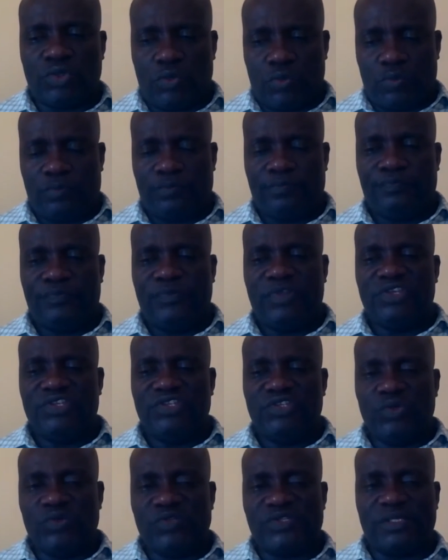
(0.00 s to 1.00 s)
to.
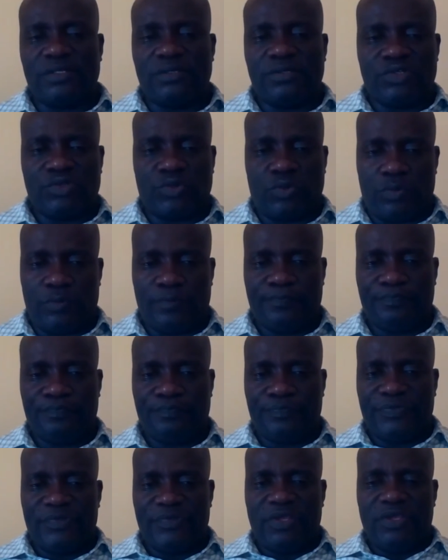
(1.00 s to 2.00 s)
Used to.
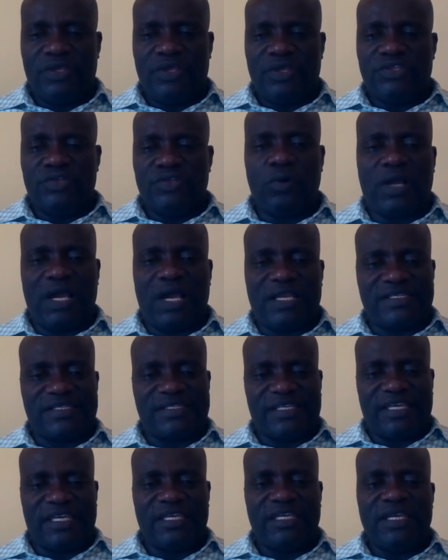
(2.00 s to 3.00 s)
You can
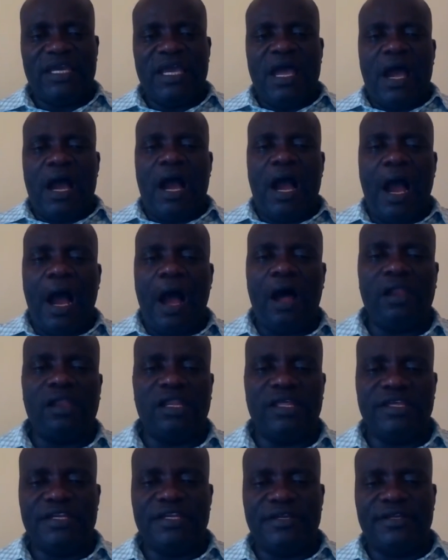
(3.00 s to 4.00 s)
say
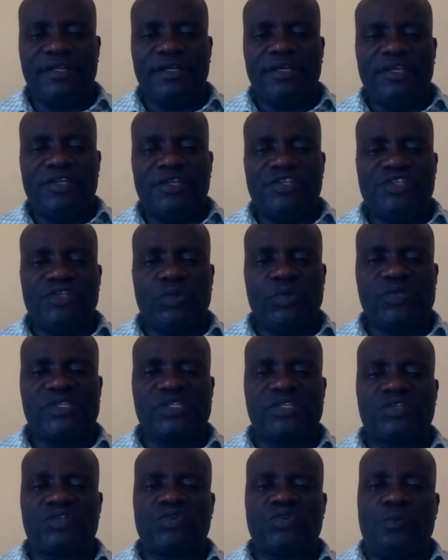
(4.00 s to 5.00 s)
Khalid
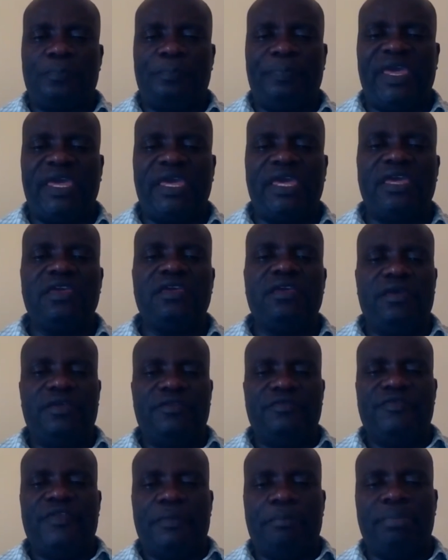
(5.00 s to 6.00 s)
used to pay
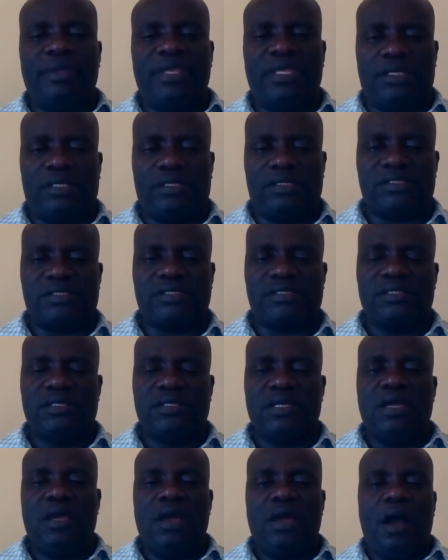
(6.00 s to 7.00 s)
the bills.
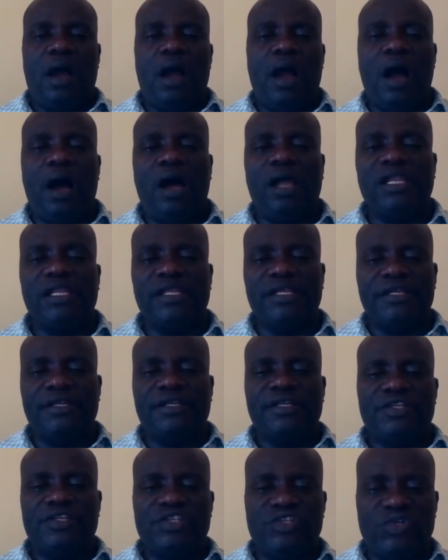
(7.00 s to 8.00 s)
Khalid
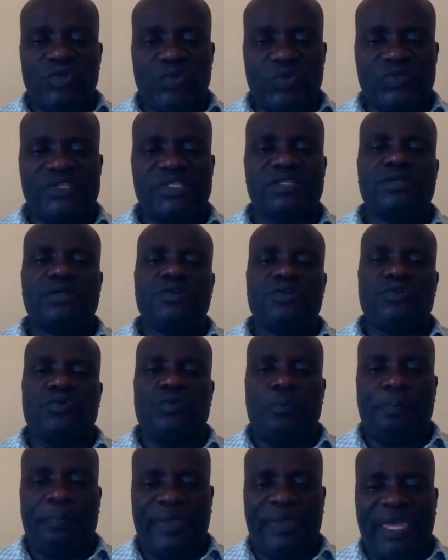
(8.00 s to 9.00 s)
used to
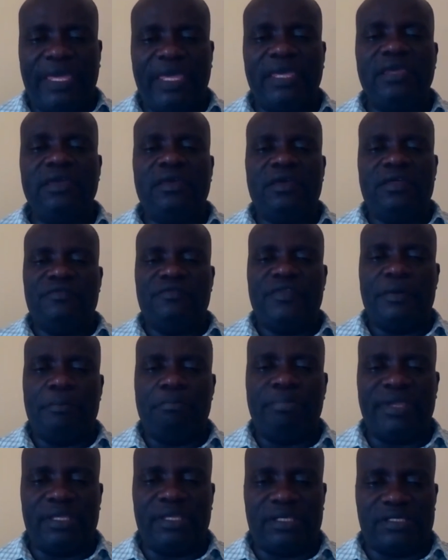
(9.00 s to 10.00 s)
pay the
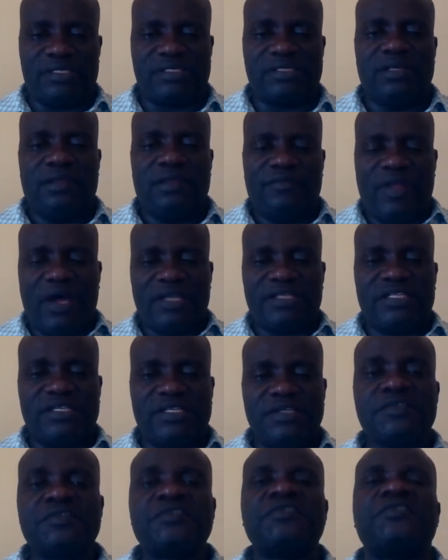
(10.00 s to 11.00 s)
bills. That
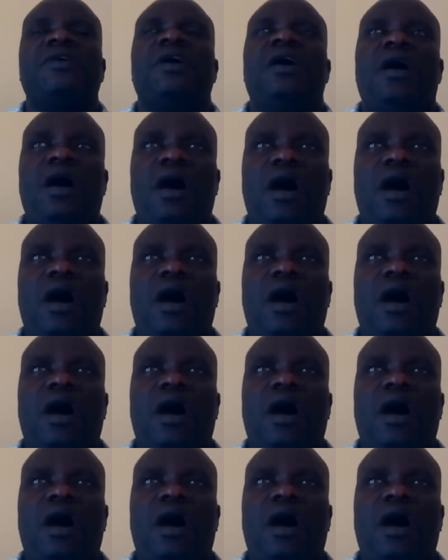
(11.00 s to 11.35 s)
is